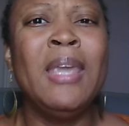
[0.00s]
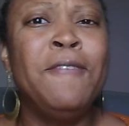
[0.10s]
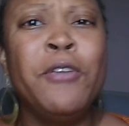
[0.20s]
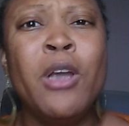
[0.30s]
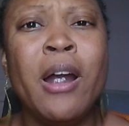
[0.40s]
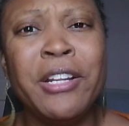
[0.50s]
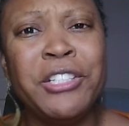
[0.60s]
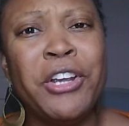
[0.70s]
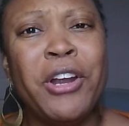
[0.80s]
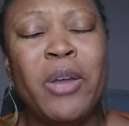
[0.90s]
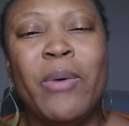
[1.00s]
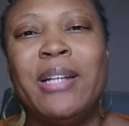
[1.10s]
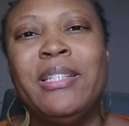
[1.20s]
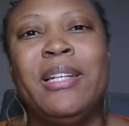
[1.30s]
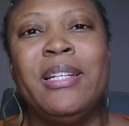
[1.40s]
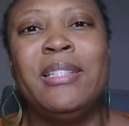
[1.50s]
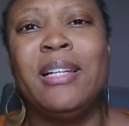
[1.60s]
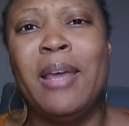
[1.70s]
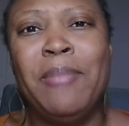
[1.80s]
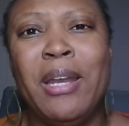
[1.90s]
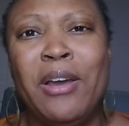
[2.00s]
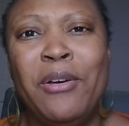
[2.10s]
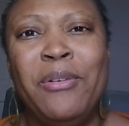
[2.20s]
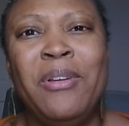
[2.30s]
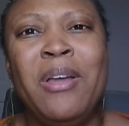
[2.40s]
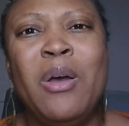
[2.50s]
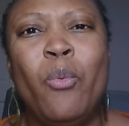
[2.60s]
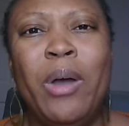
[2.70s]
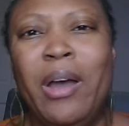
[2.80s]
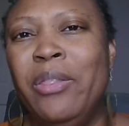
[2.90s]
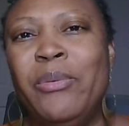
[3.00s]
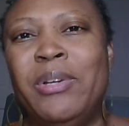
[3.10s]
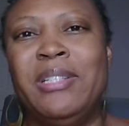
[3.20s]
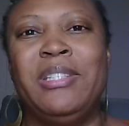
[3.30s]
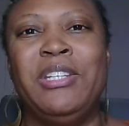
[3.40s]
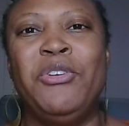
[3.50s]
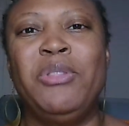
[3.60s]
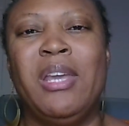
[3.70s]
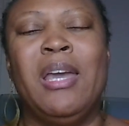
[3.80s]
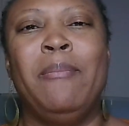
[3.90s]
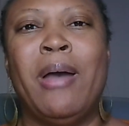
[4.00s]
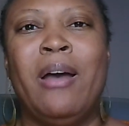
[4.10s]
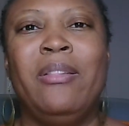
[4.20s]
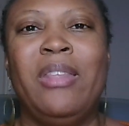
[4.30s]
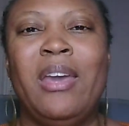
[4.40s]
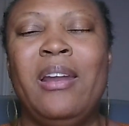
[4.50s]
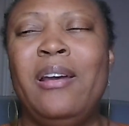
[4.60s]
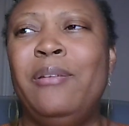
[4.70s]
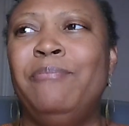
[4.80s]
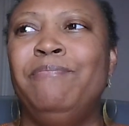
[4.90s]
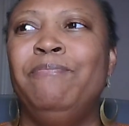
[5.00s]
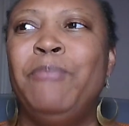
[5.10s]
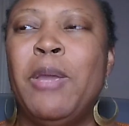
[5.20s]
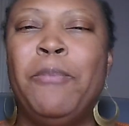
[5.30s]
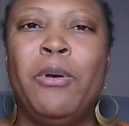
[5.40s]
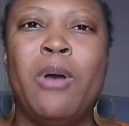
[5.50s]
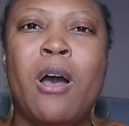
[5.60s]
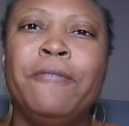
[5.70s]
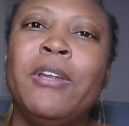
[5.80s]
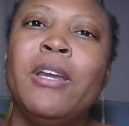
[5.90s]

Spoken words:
If you are an attorney watching this, let me know what other ones you think about that people often